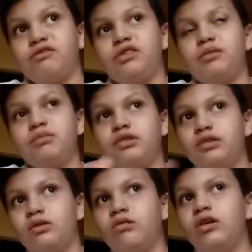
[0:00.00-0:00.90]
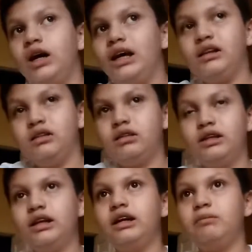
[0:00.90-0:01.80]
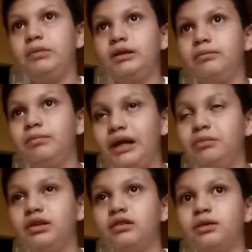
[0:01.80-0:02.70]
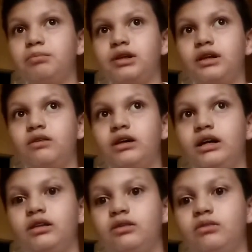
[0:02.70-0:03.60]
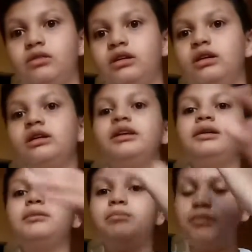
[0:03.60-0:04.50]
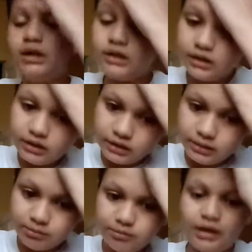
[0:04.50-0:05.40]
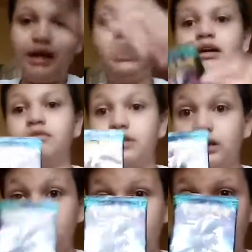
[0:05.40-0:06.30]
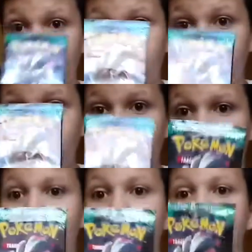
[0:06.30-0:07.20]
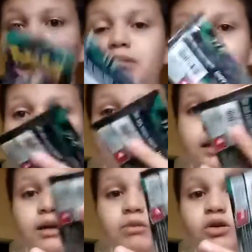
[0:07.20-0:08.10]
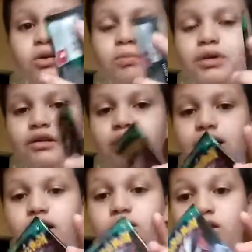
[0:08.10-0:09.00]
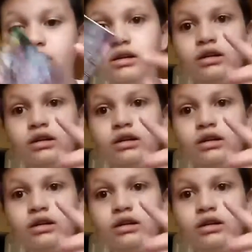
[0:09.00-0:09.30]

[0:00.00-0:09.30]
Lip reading: From school, I didn't babysit, but now I do. But I have this Guardians Rising pack that I'm gonna open right now,